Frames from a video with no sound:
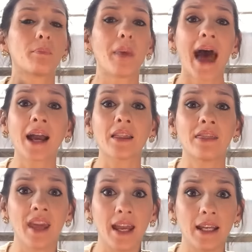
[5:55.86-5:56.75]

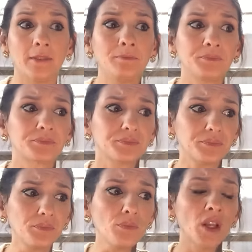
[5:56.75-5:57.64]
back then,
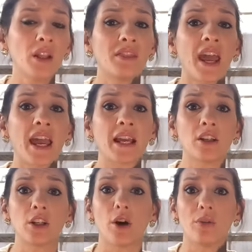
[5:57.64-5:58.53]
they,
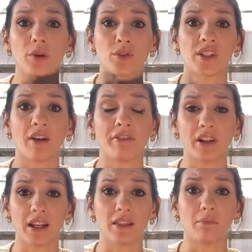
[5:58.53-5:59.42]
you know, there was
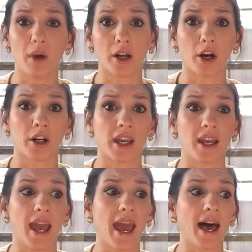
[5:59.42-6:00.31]
definitely the
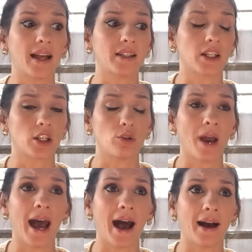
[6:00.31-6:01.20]
monarchy, and you
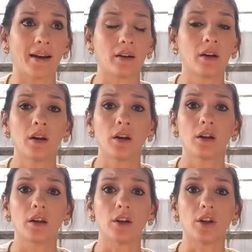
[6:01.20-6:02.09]
had,
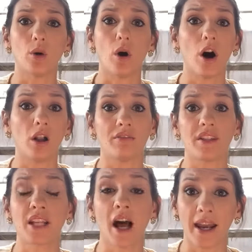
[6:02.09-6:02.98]
you know, all of
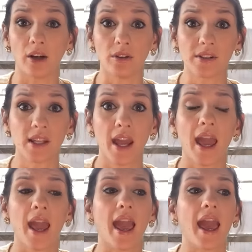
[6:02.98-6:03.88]
the titles.
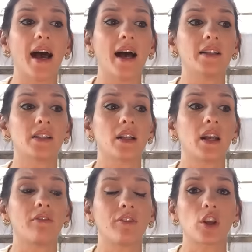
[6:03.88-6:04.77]
And
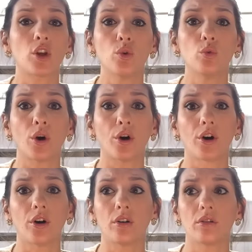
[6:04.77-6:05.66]
if you
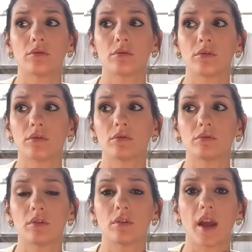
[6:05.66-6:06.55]
were
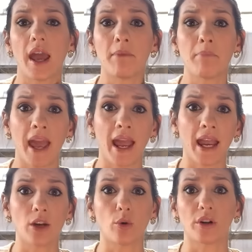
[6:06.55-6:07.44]
a
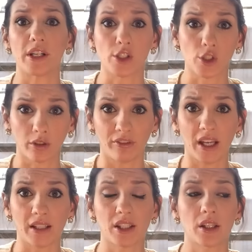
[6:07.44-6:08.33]
maid or a
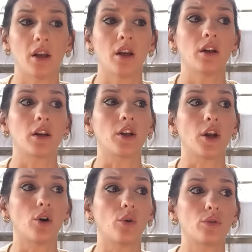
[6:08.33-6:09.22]
servant, you
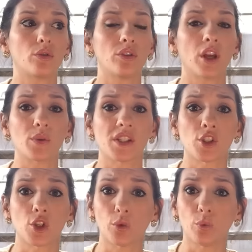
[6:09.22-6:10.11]
know, there was a
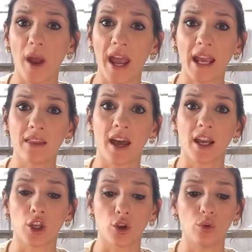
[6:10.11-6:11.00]
certain way
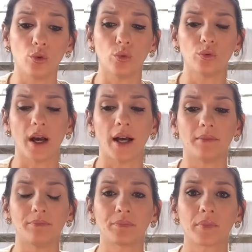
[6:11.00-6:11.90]
that you
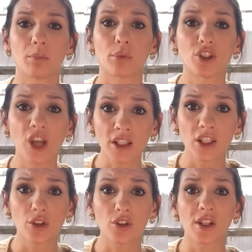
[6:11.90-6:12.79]
um,
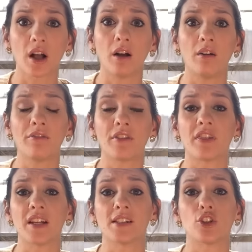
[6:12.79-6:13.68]
projected yourself, the
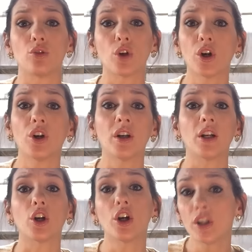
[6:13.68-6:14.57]
things that you could
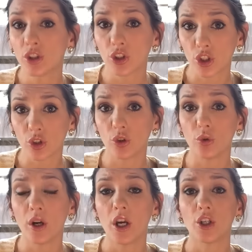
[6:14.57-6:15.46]
and couldn't
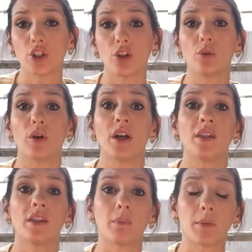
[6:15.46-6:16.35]
do to
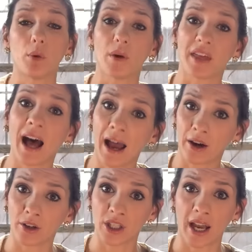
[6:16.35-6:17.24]
the people with a
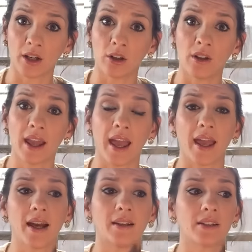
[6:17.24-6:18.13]
higher title.
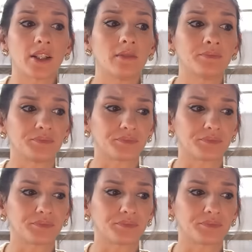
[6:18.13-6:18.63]
And